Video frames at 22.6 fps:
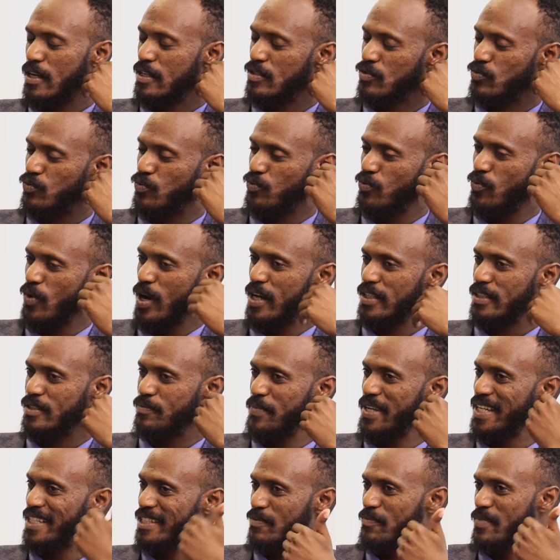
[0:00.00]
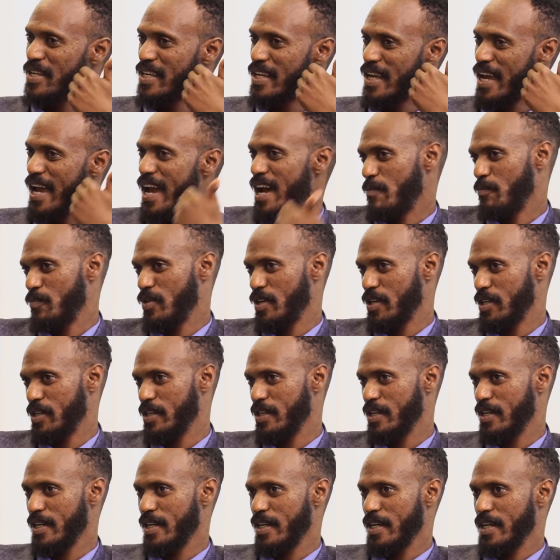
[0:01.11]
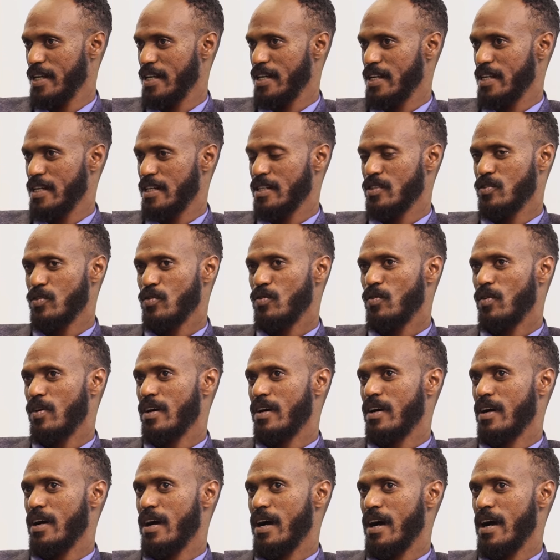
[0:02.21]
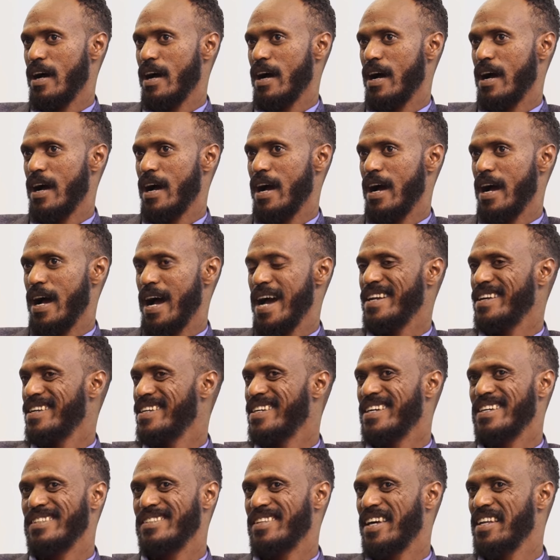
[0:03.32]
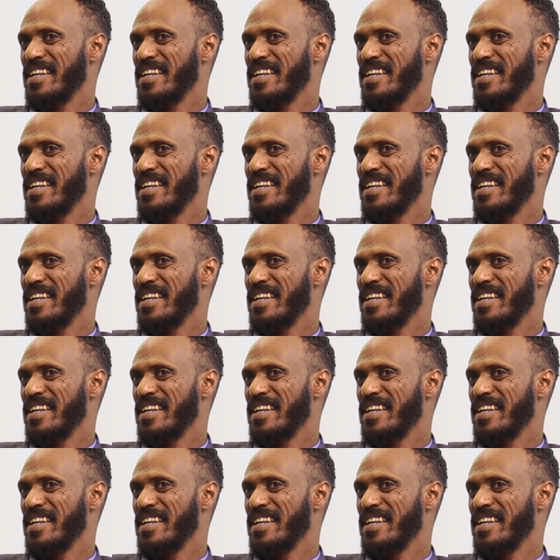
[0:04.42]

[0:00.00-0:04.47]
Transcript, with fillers: That's what makes me happy. Mm. So I didn't get